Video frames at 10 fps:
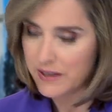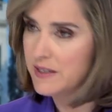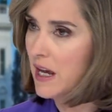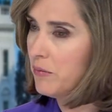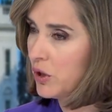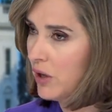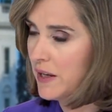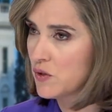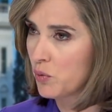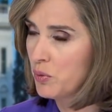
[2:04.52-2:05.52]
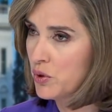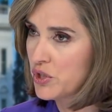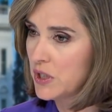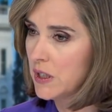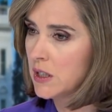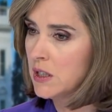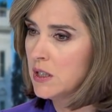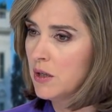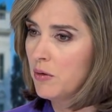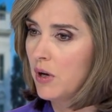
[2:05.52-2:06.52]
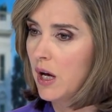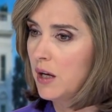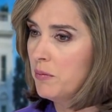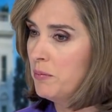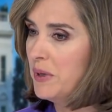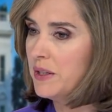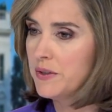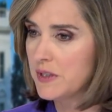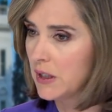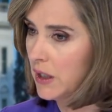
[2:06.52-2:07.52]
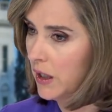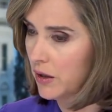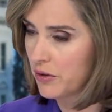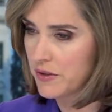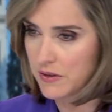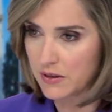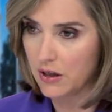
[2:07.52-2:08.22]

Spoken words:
Democrats are pushing bills in Congress, as